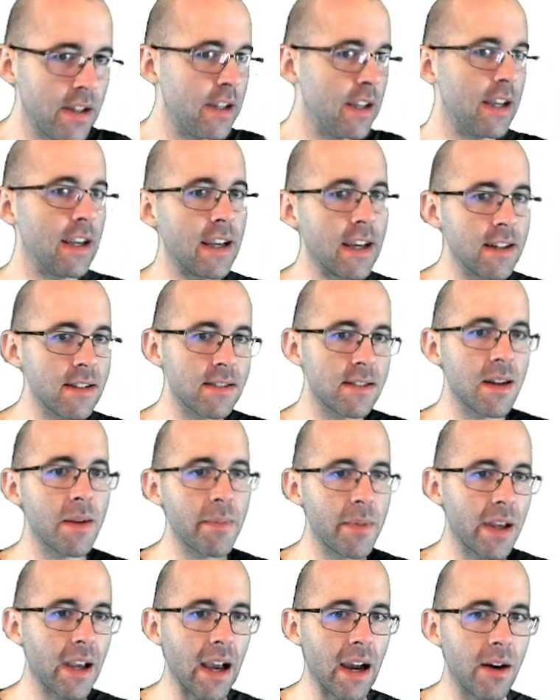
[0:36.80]
you get
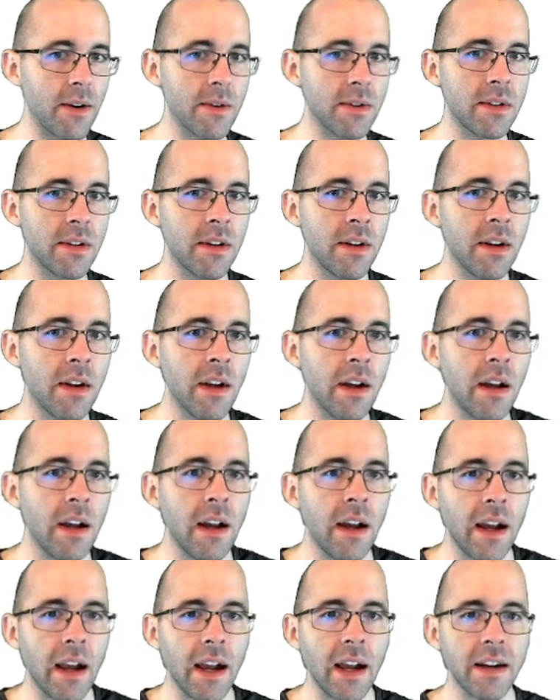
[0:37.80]
something out.
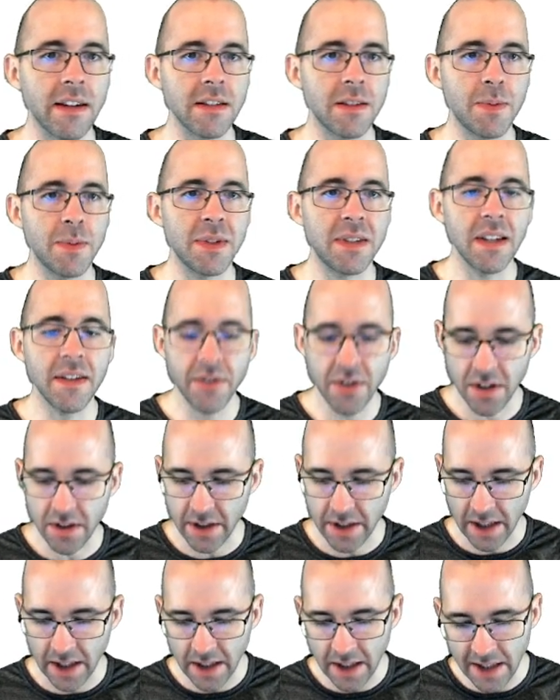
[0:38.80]
And
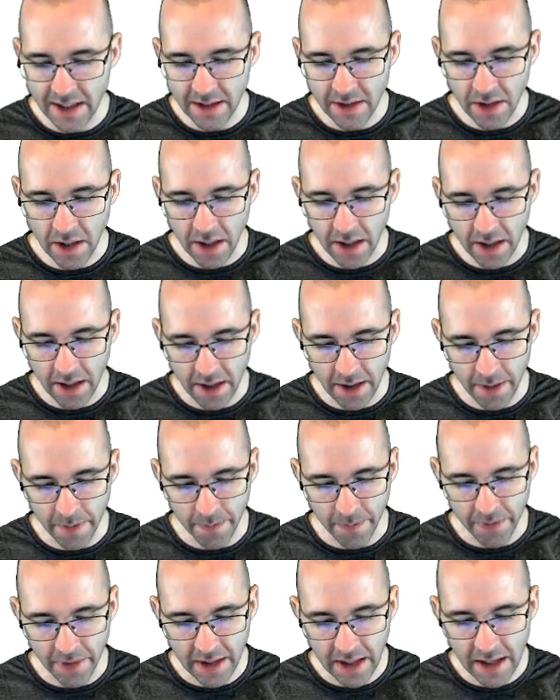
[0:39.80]
specifically, it,
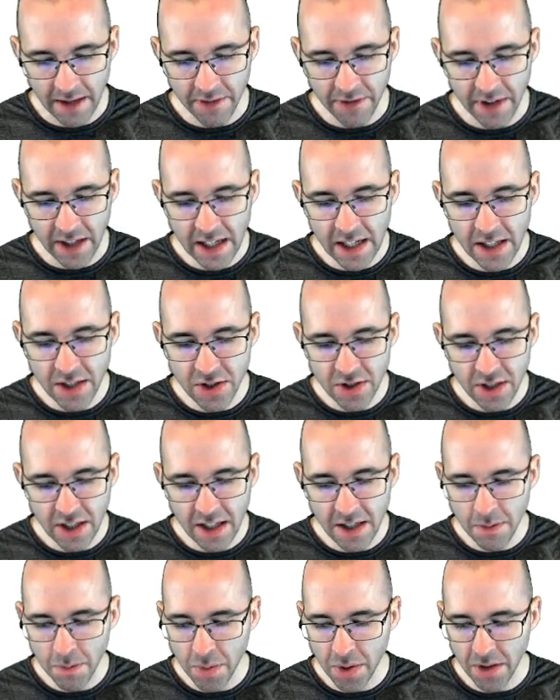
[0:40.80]
um, if each
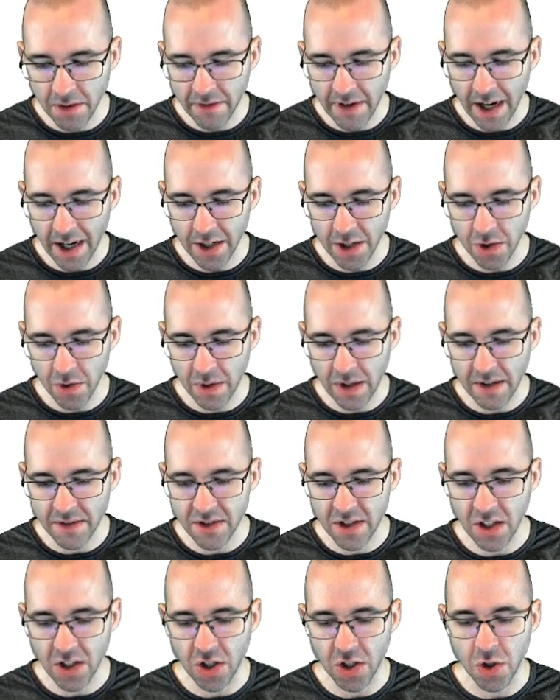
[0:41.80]
input value
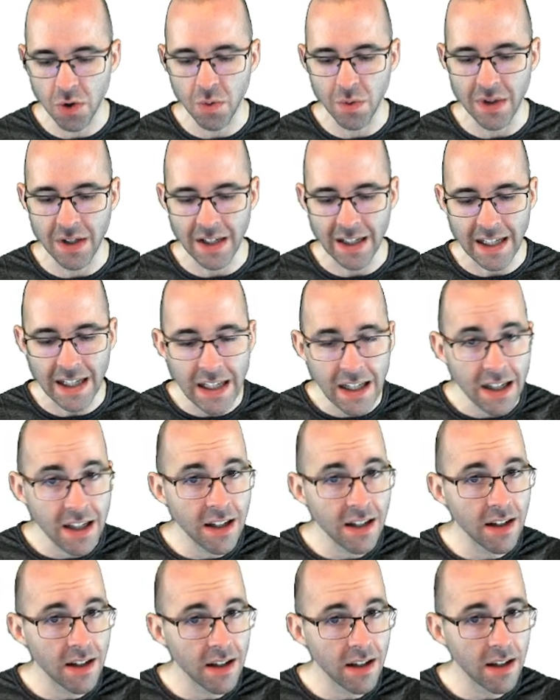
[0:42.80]
gives a
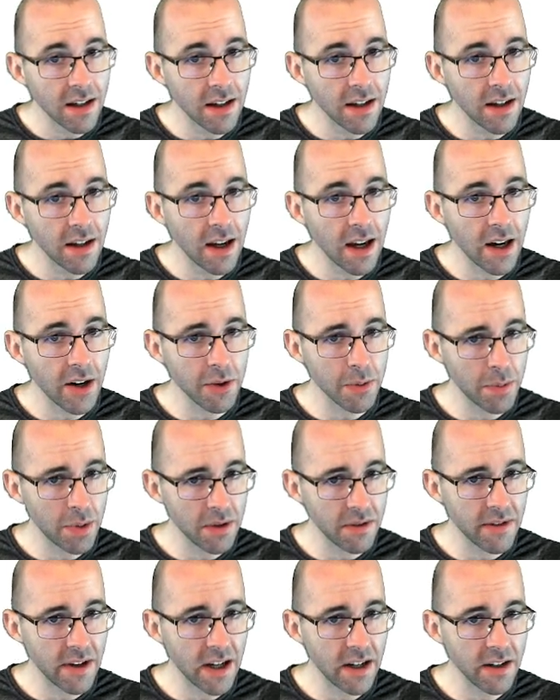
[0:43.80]
unique
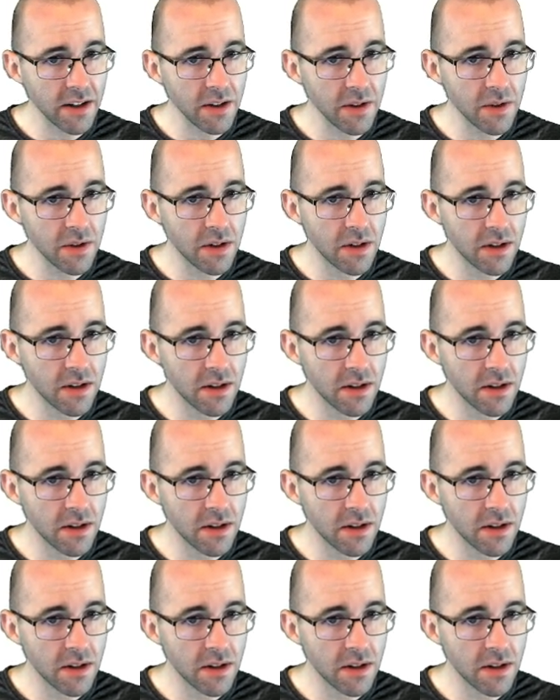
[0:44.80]
output value,